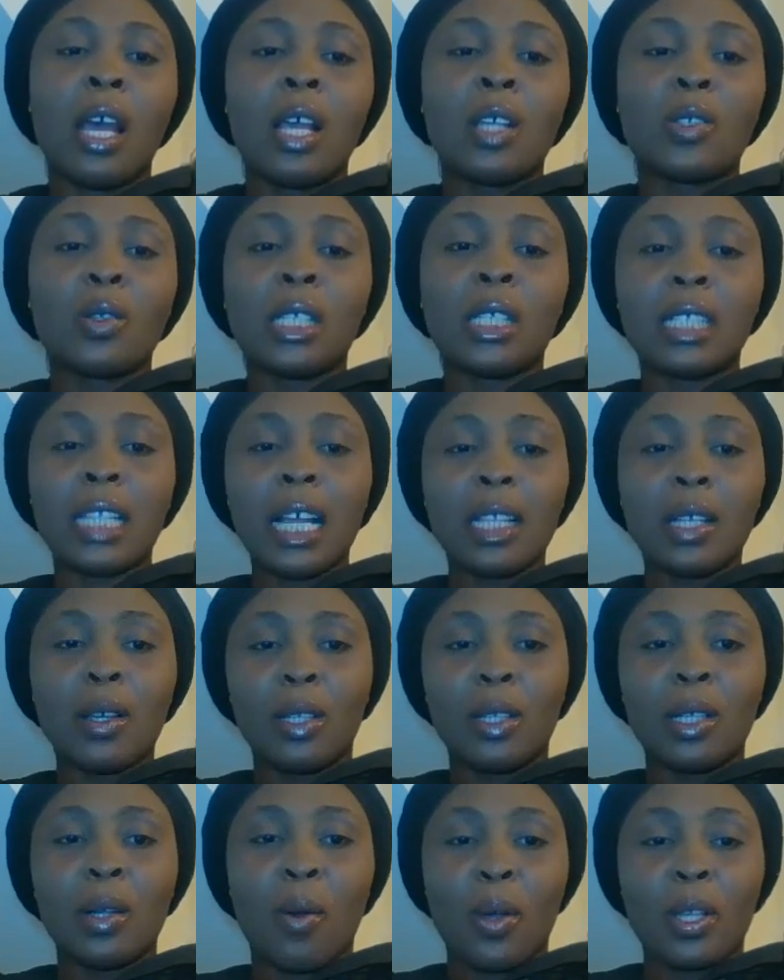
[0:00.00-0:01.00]
So is that the
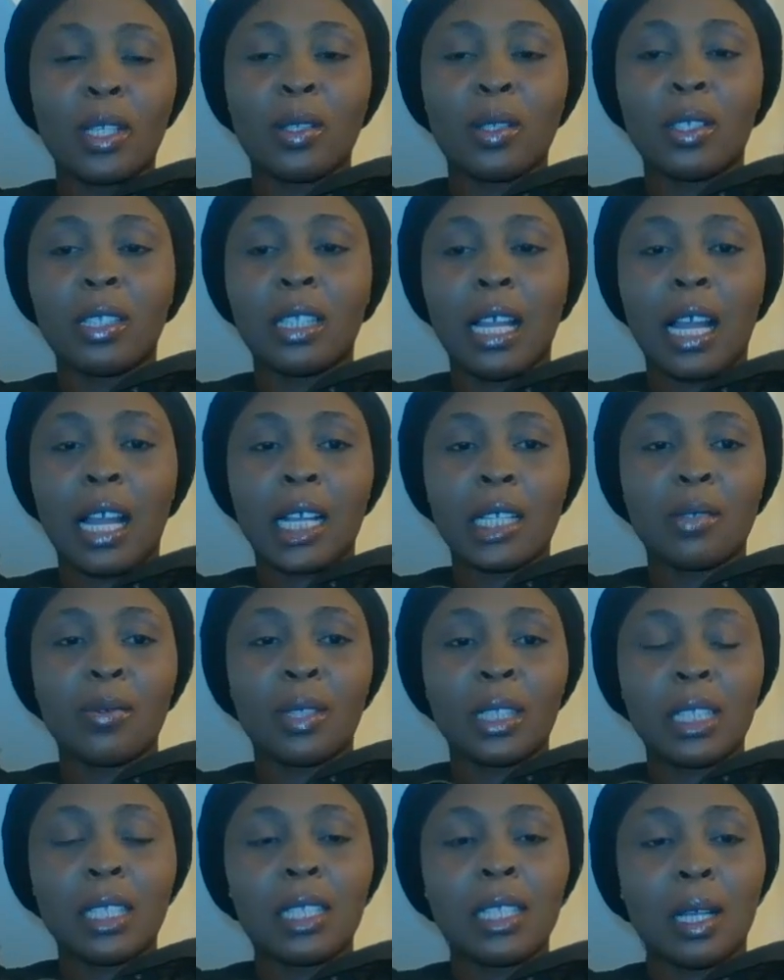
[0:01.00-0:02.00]
only question they asked
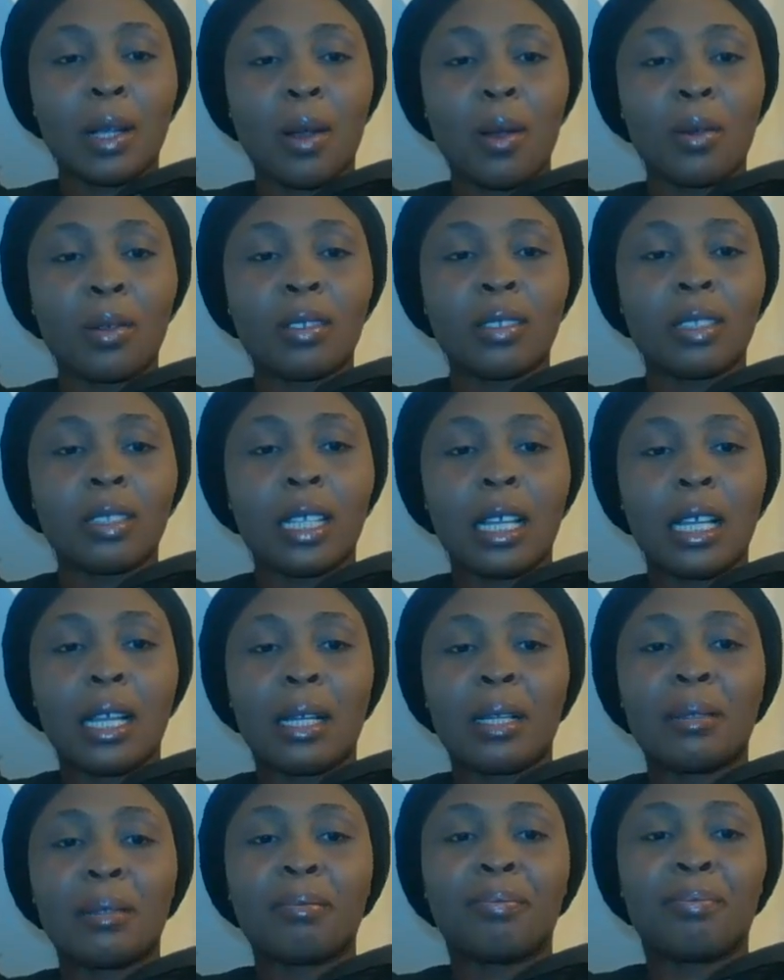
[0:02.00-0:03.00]
for this second
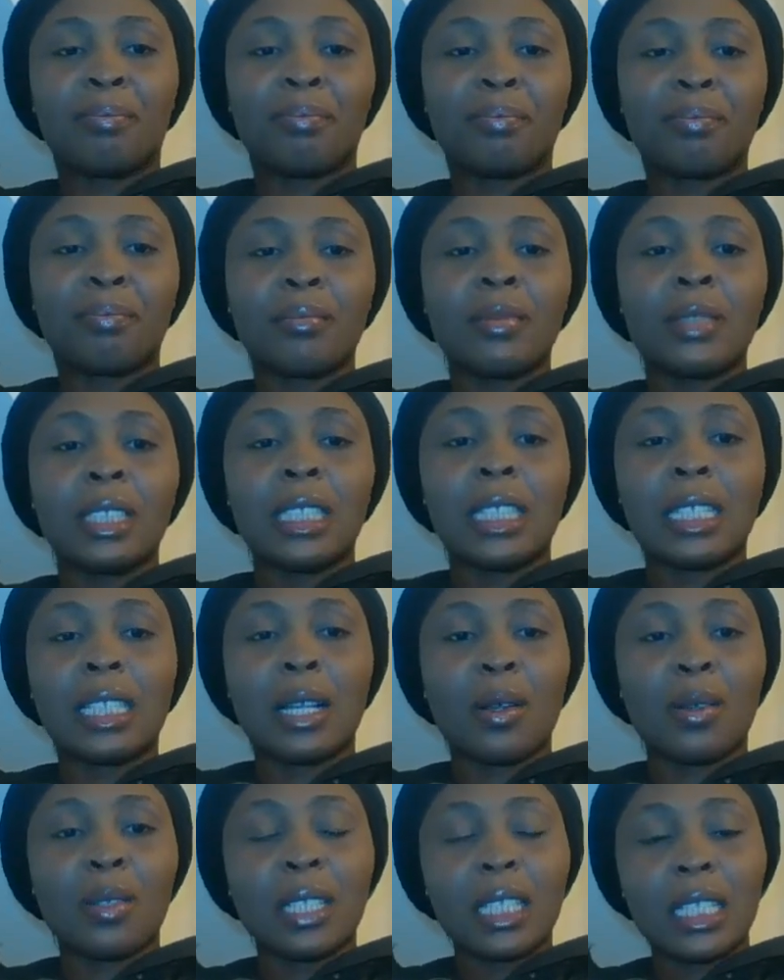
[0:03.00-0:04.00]
the
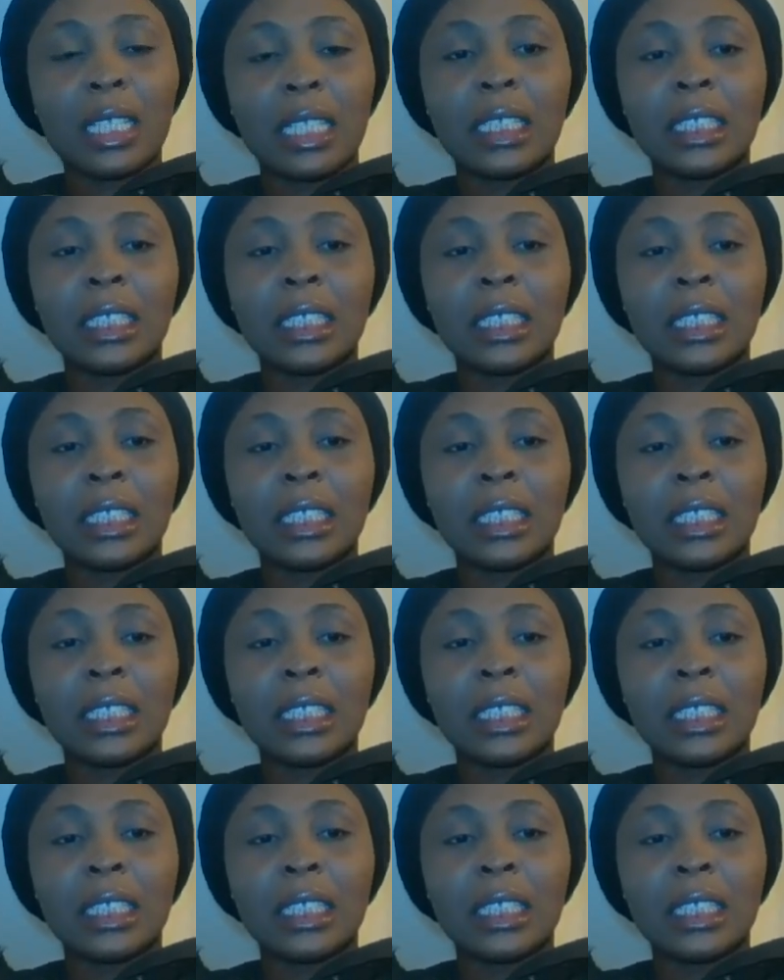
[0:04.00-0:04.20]
second stage?